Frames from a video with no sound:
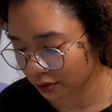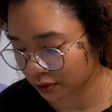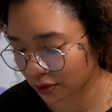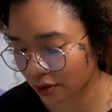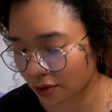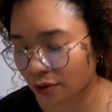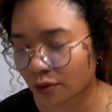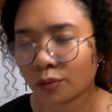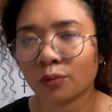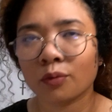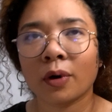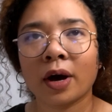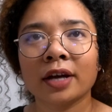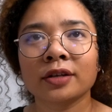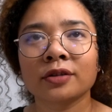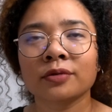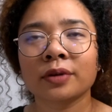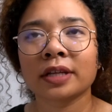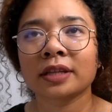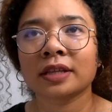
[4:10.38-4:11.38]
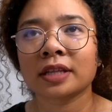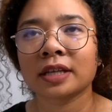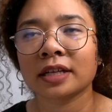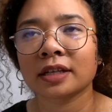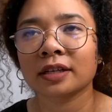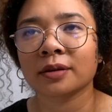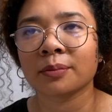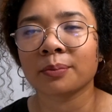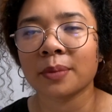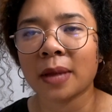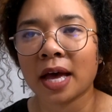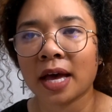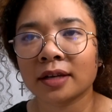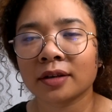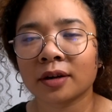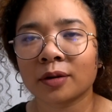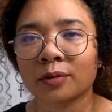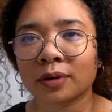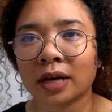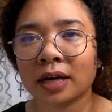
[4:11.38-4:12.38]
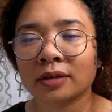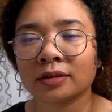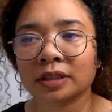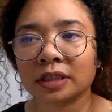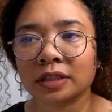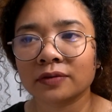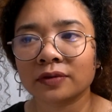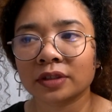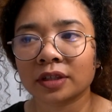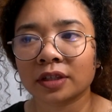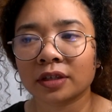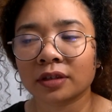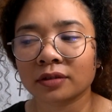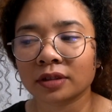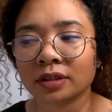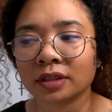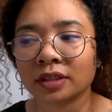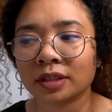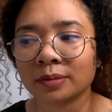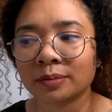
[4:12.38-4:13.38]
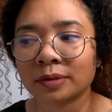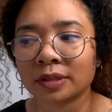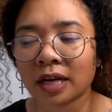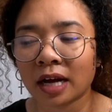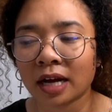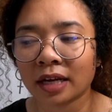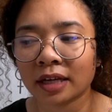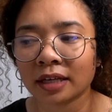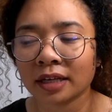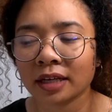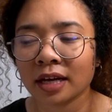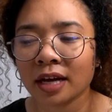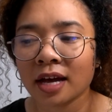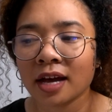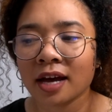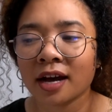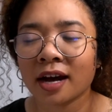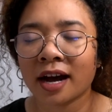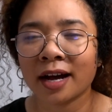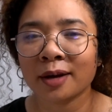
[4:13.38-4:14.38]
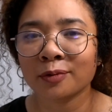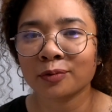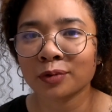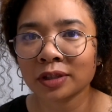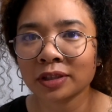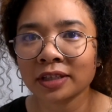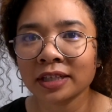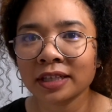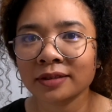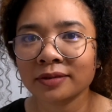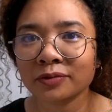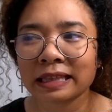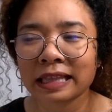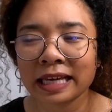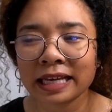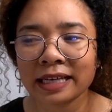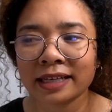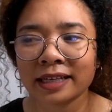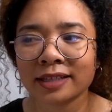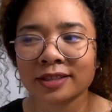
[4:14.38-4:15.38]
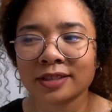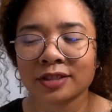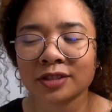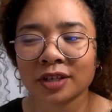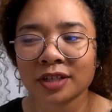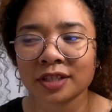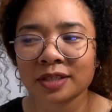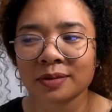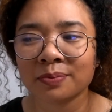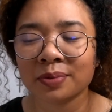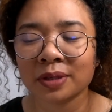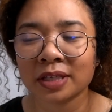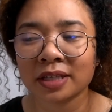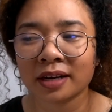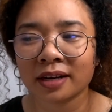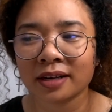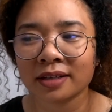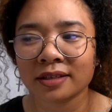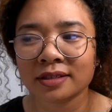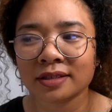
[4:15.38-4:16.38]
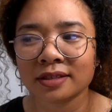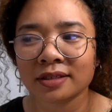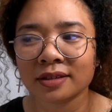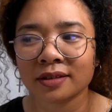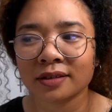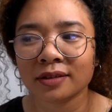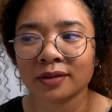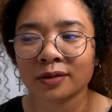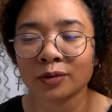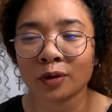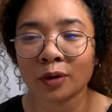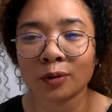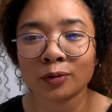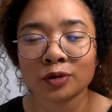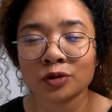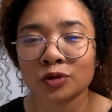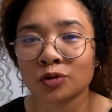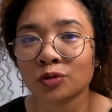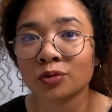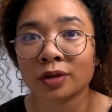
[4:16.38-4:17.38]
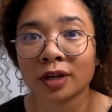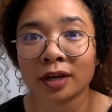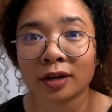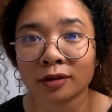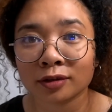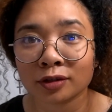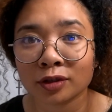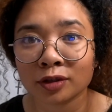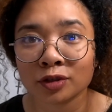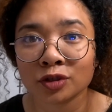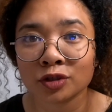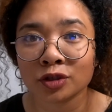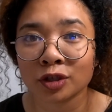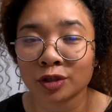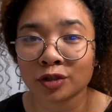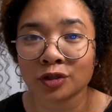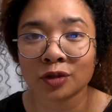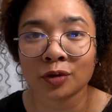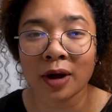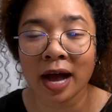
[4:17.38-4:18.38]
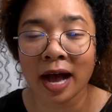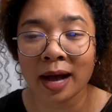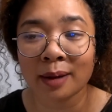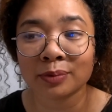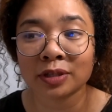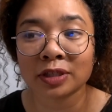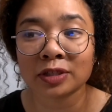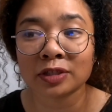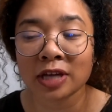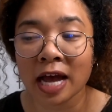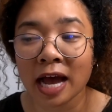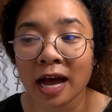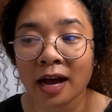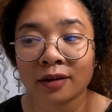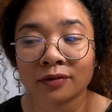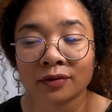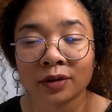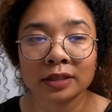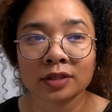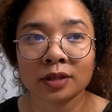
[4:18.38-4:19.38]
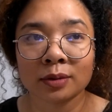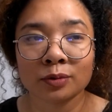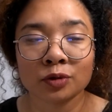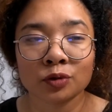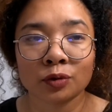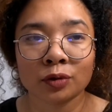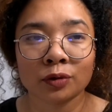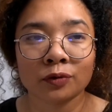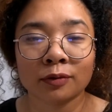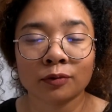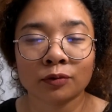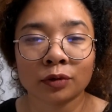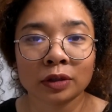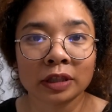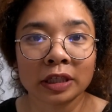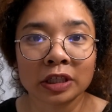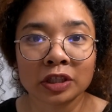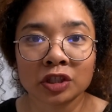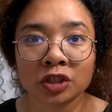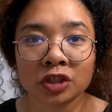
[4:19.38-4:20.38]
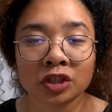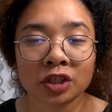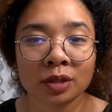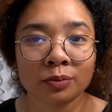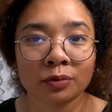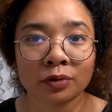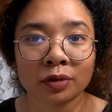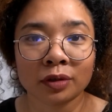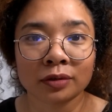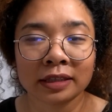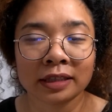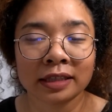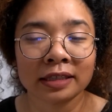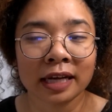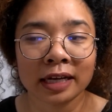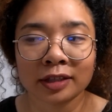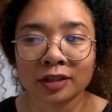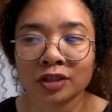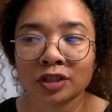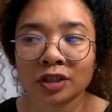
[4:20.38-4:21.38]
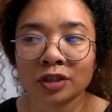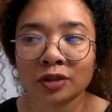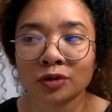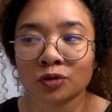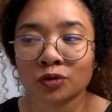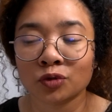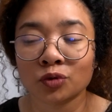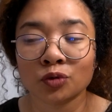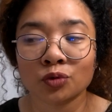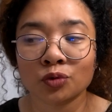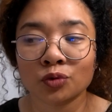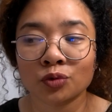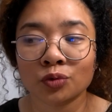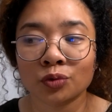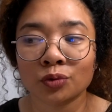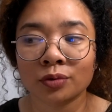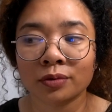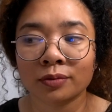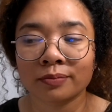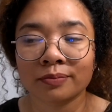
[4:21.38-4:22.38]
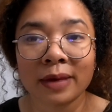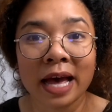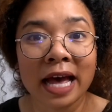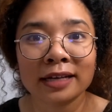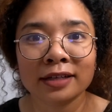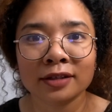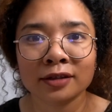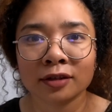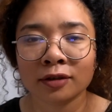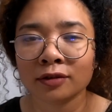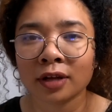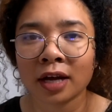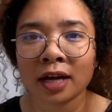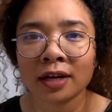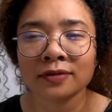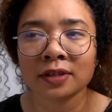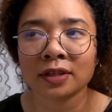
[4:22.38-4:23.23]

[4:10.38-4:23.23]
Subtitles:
So why do I think men around Eve and Carolyn keep dying? I really think it's just because those two characters just so happen to have some sort of relationship or connection to men in their lives,